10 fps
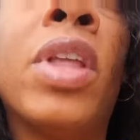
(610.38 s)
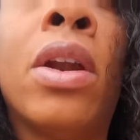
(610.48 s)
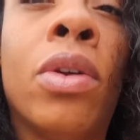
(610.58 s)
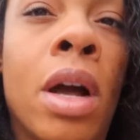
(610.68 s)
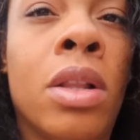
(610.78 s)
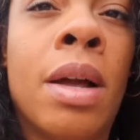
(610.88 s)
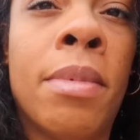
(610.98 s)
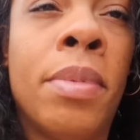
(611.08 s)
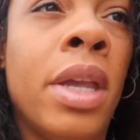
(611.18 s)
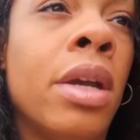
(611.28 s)
I don't know how long I'm
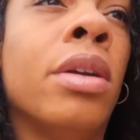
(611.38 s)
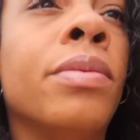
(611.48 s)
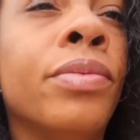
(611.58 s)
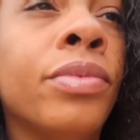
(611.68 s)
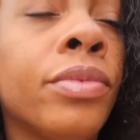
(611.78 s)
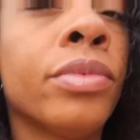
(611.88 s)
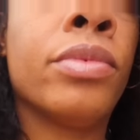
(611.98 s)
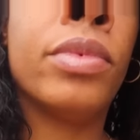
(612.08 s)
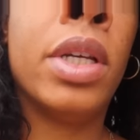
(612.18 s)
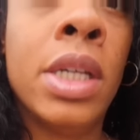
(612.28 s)
gonna be here
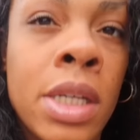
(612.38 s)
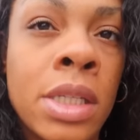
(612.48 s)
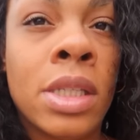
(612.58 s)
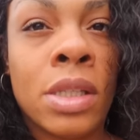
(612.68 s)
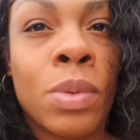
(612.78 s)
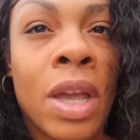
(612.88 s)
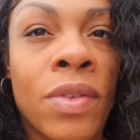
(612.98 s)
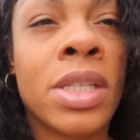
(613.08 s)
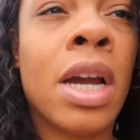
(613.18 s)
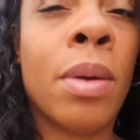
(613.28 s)
since we have
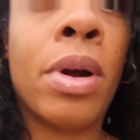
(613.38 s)
tire